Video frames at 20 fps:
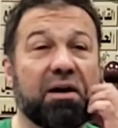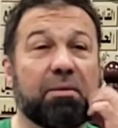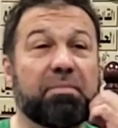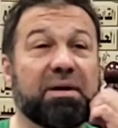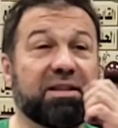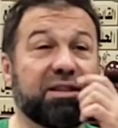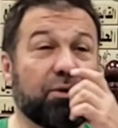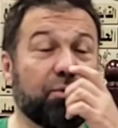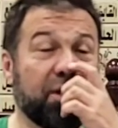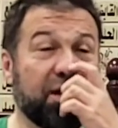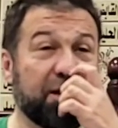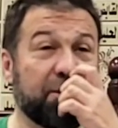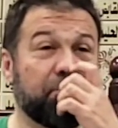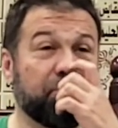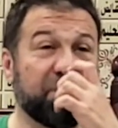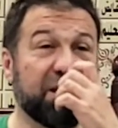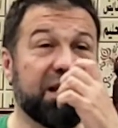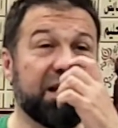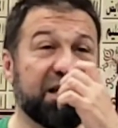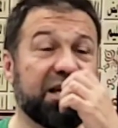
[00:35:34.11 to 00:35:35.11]
By the way,
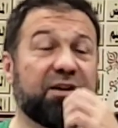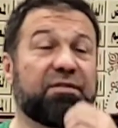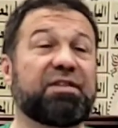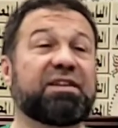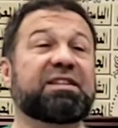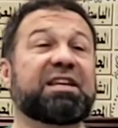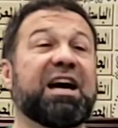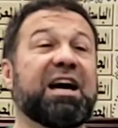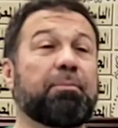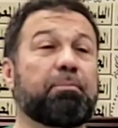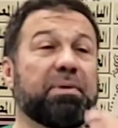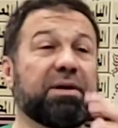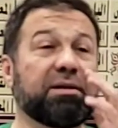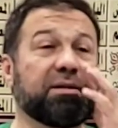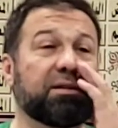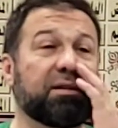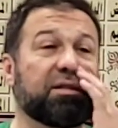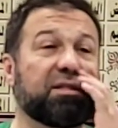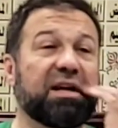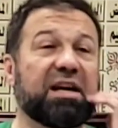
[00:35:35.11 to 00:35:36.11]
if it
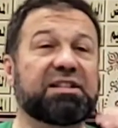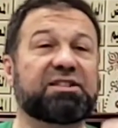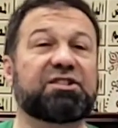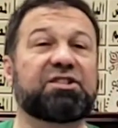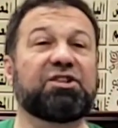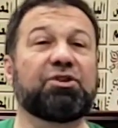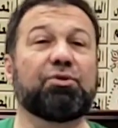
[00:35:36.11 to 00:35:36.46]
happened that